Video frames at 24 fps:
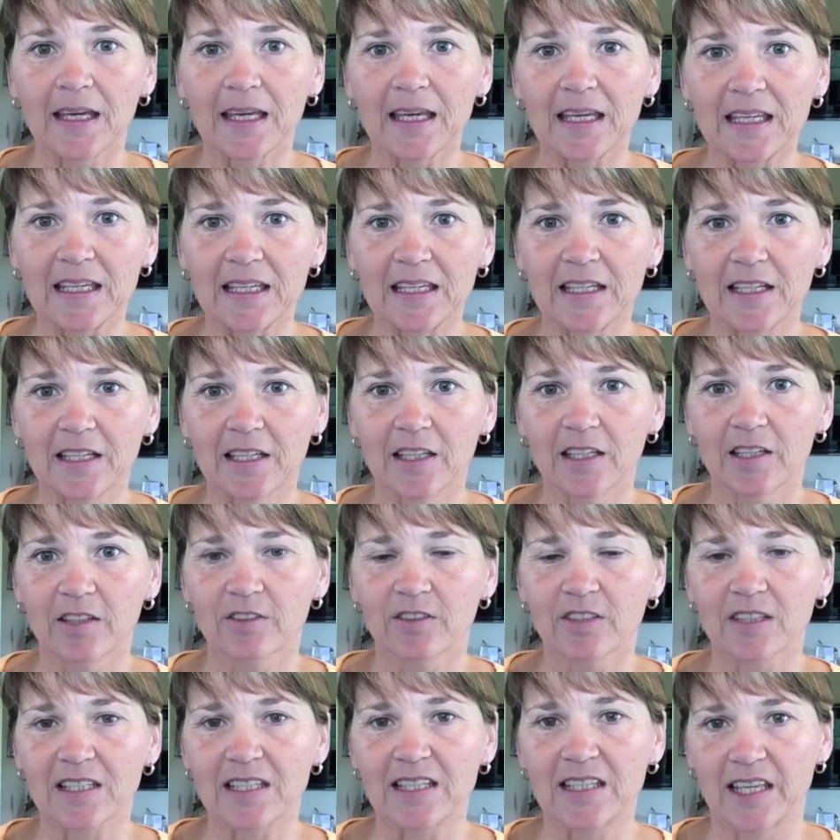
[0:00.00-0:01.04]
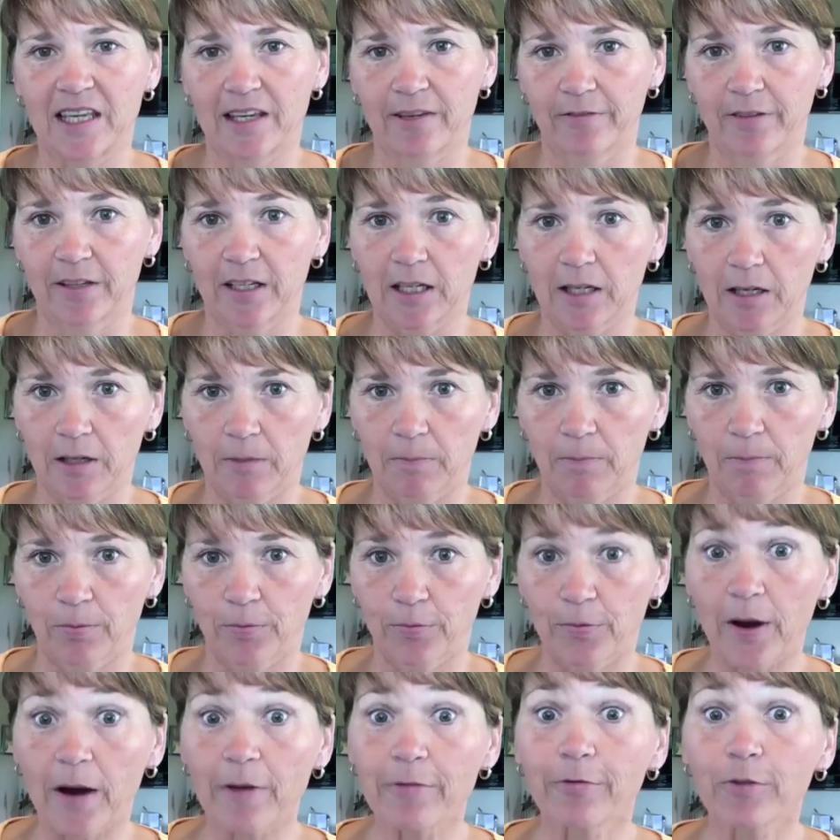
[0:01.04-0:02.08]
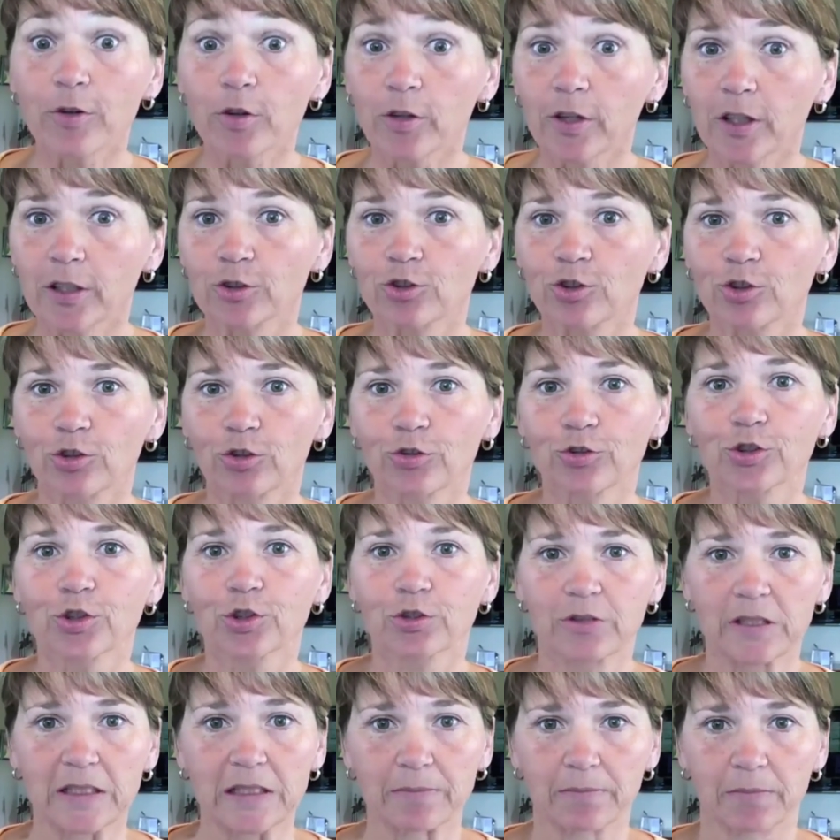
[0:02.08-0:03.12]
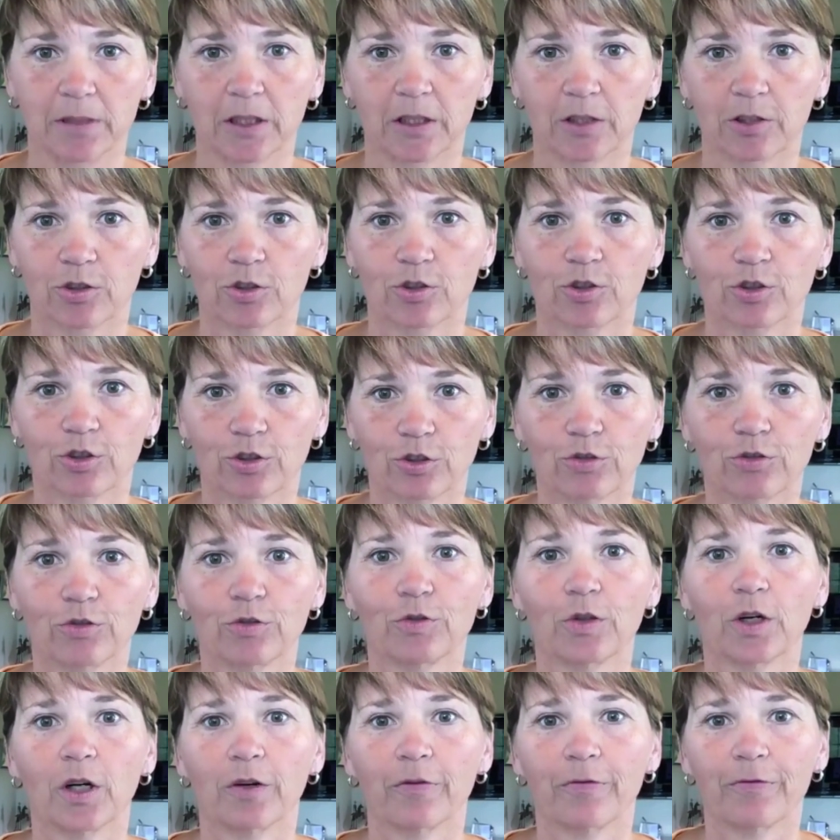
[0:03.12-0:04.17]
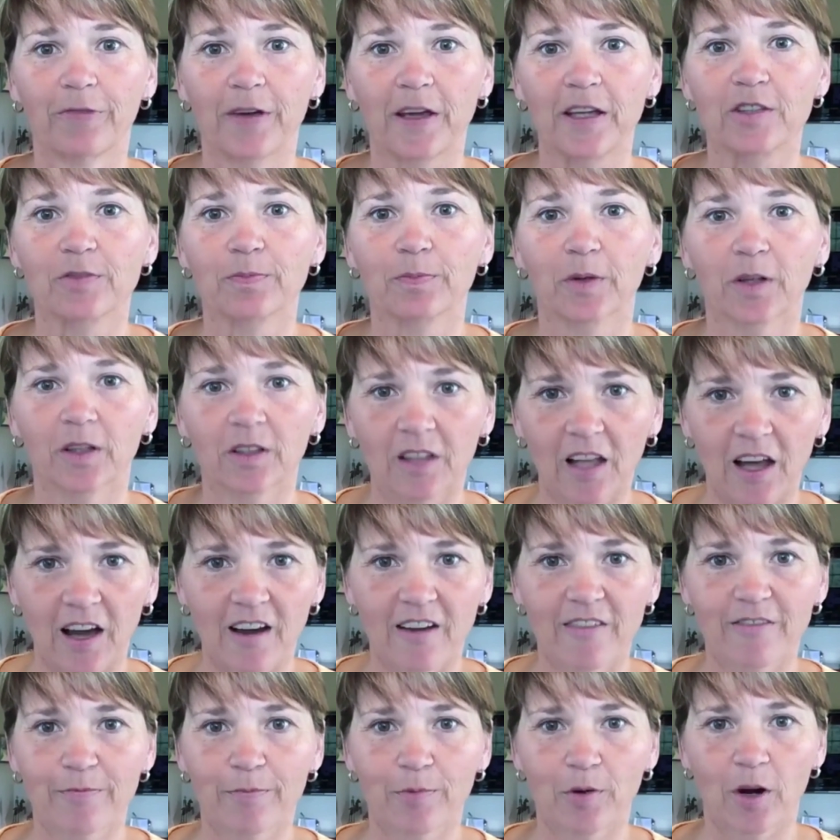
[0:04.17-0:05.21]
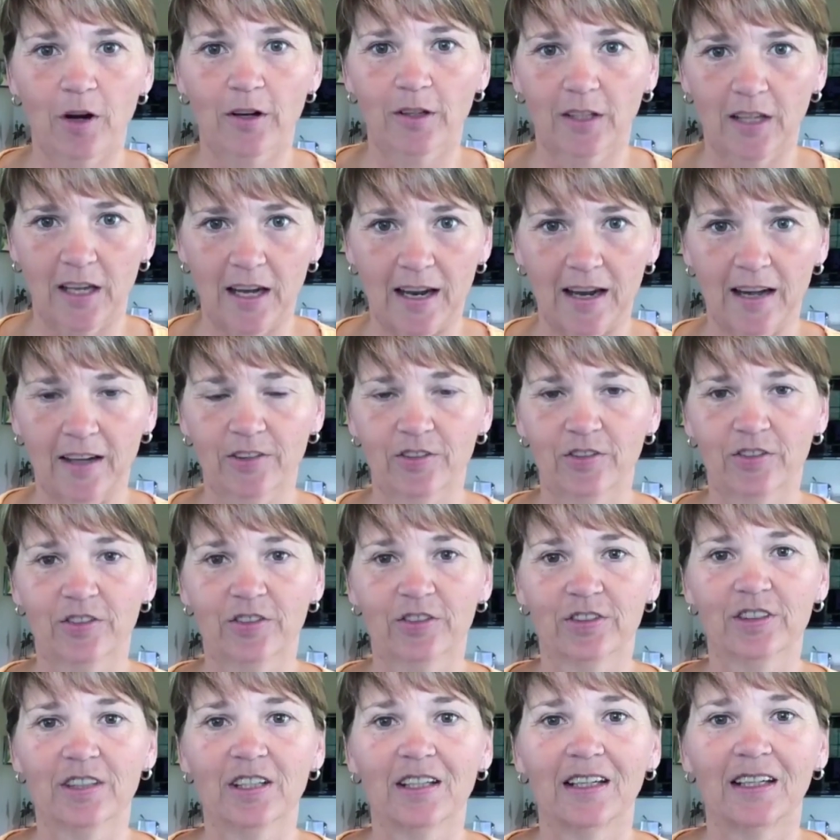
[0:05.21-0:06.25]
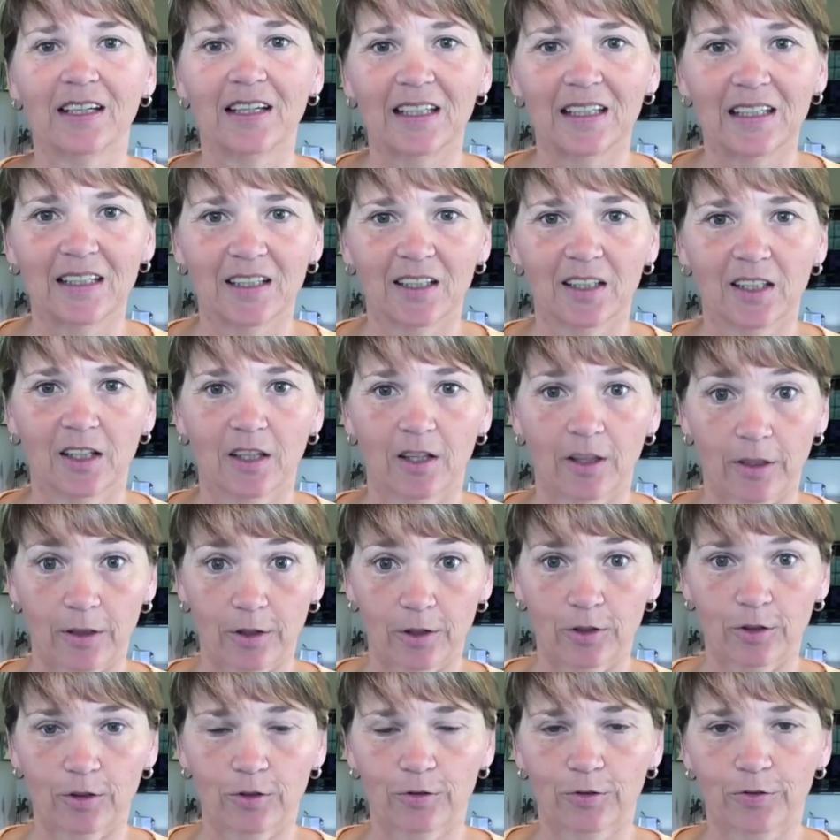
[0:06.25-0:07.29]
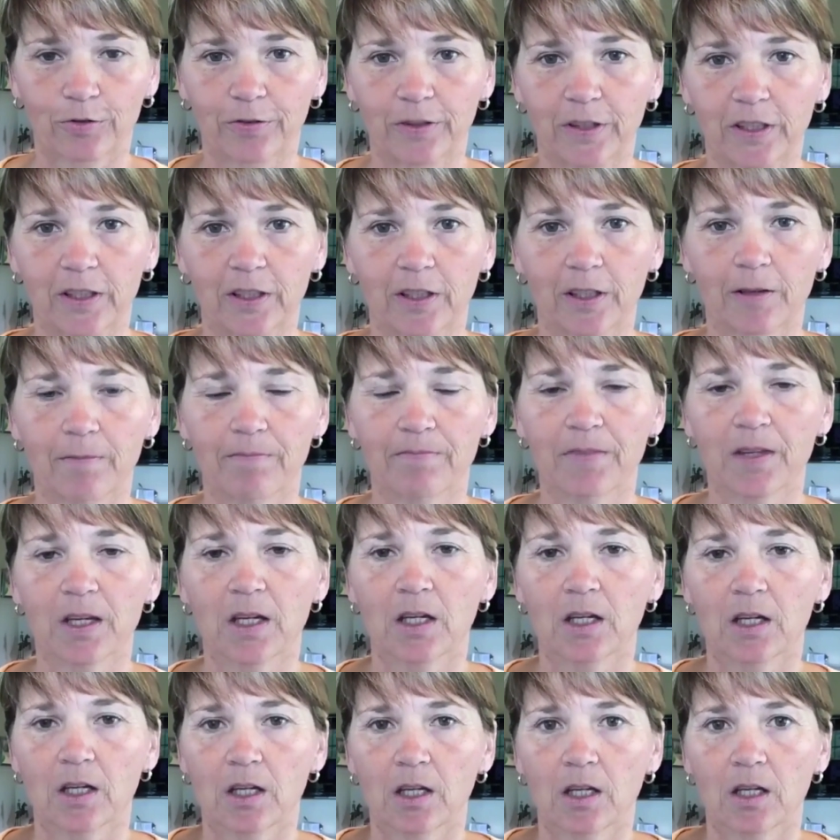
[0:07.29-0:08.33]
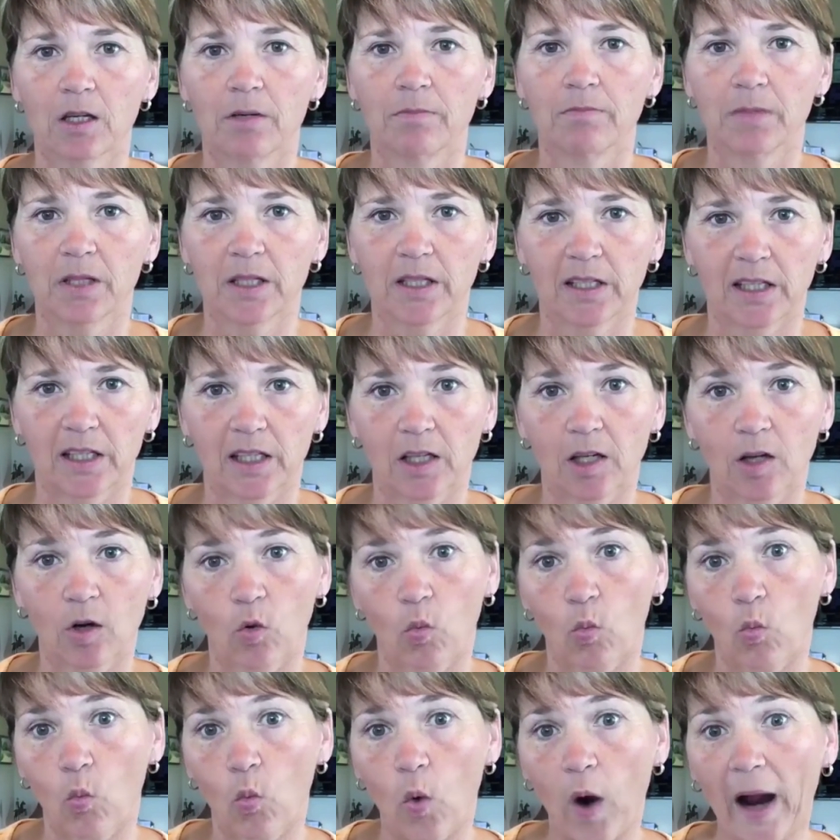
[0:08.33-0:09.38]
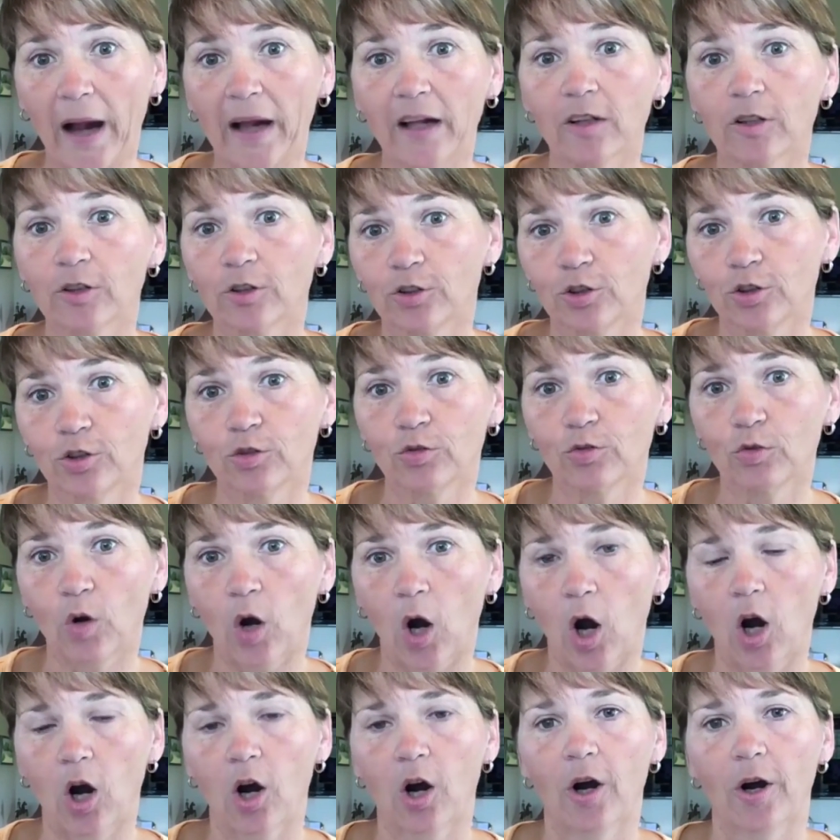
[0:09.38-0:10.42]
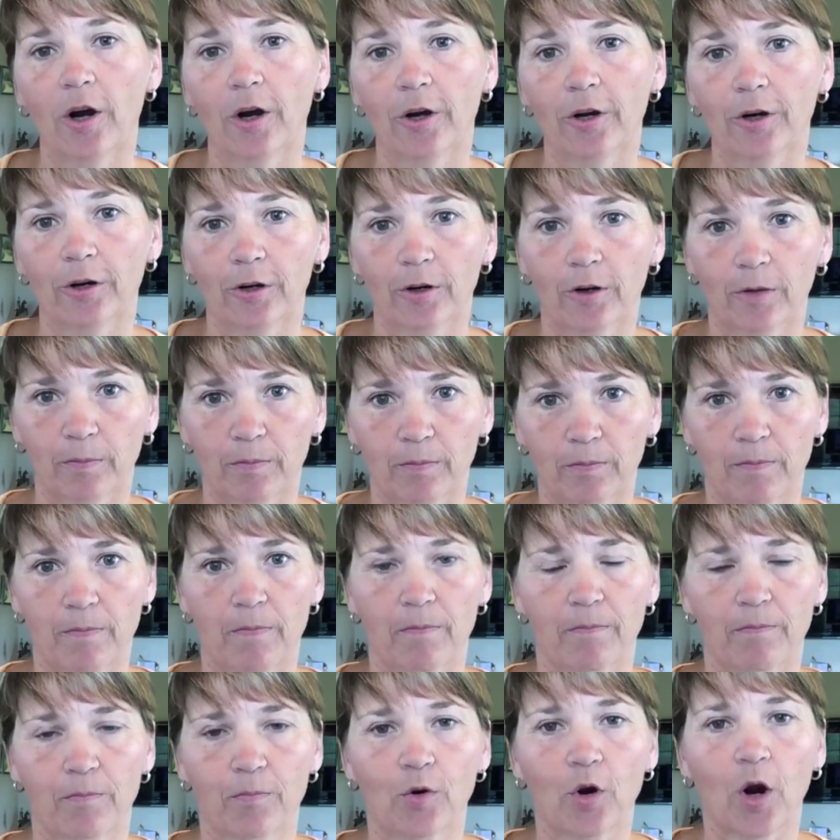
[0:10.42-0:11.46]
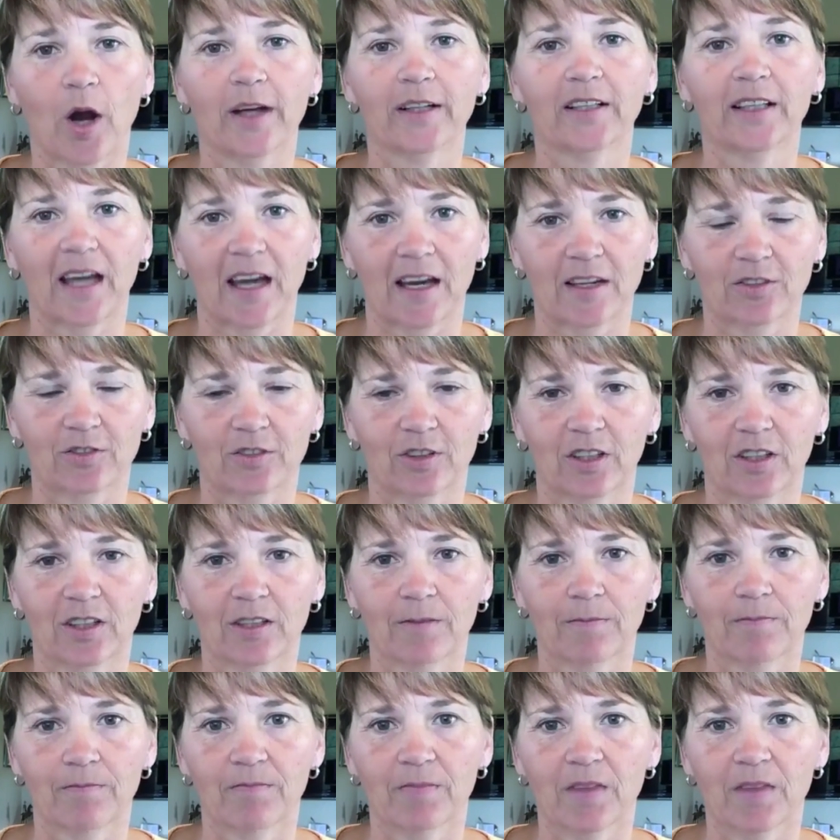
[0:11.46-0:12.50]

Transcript: is giving preferential treatment to Facebook Live broadcasts in the newsfeed. Meaning, while you are broadcasting,